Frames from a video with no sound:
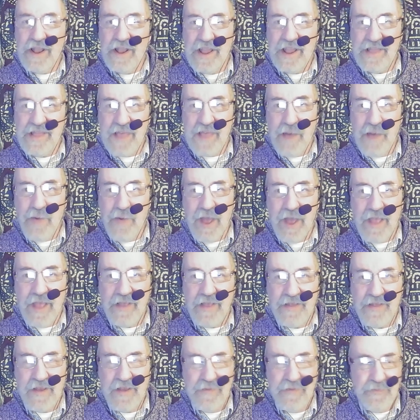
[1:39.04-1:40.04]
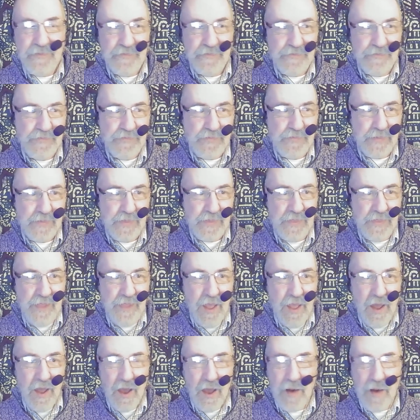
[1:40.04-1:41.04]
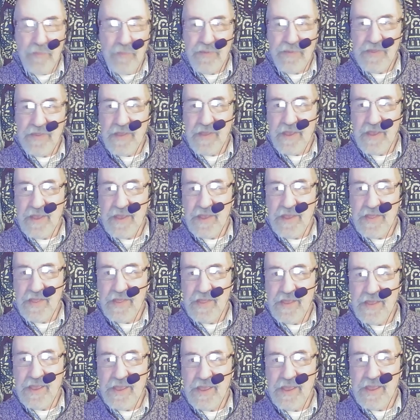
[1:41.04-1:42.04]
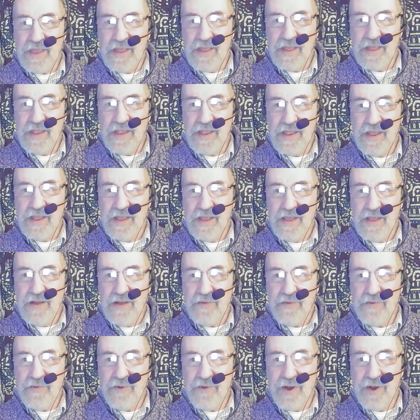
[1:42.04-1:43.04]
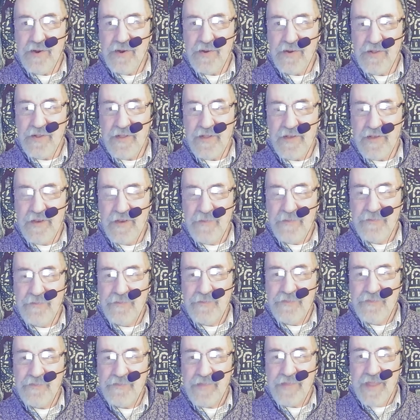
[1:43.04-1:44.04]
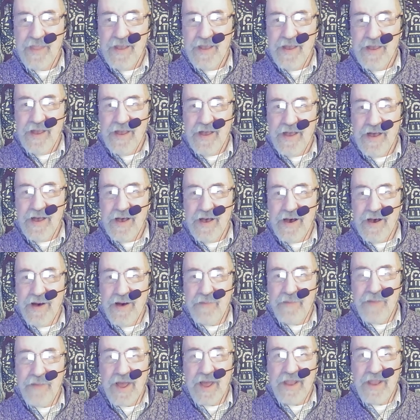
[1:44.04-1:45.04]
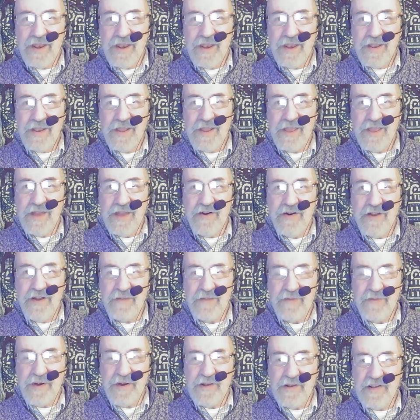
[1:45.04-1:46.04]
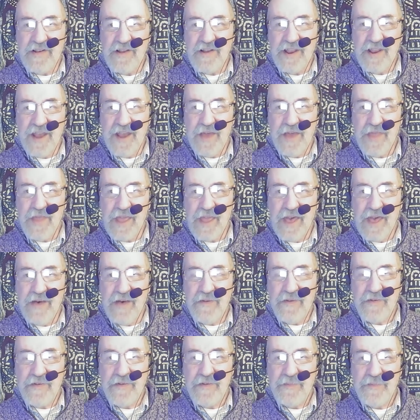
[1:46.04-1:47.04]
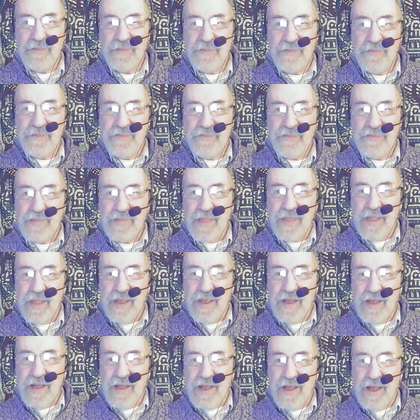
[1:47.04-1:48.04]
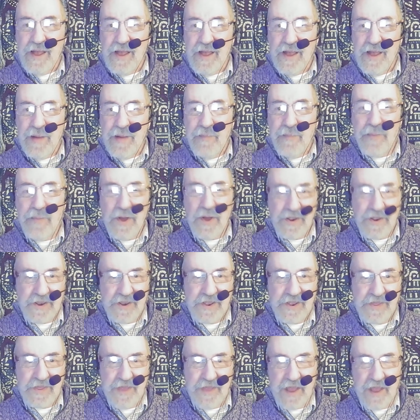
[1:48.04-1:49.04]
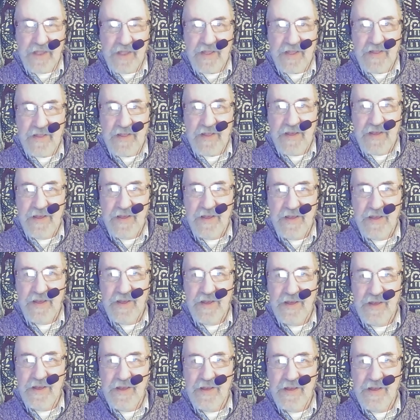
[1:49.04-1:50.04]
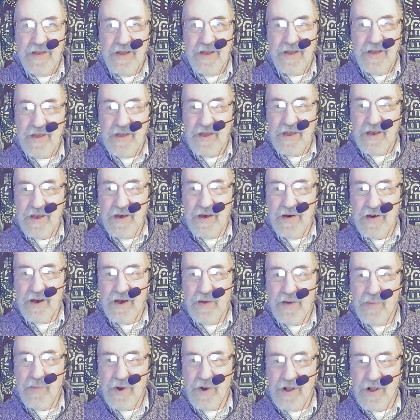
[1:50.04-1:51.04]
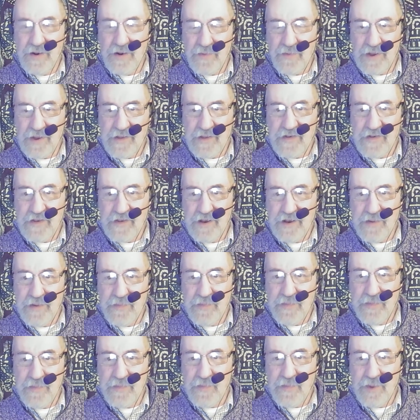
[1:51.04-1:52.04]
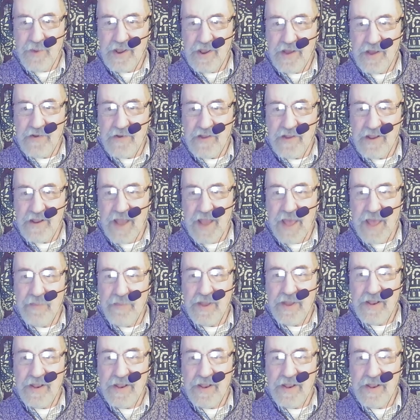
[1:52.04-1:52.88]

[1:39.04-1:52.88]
their ways up the roads and hearing virtually nothing else. But that's a world which we don't inhabit.